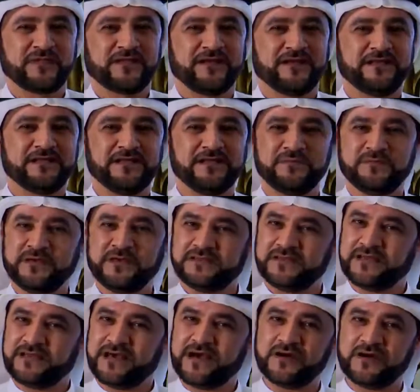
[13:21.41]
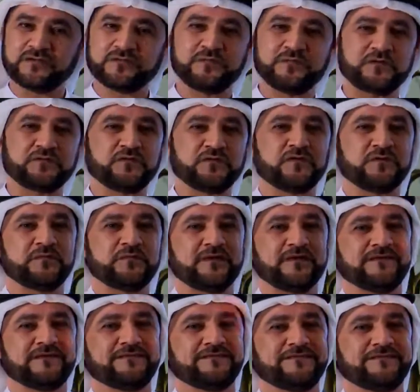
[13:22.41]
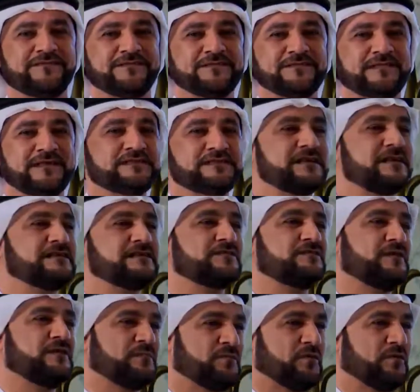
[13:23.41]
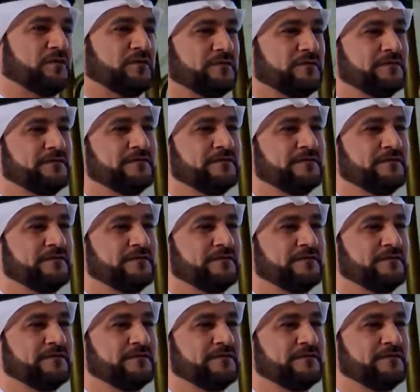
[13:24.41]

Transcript: and he made an outperforming on the sales of the book.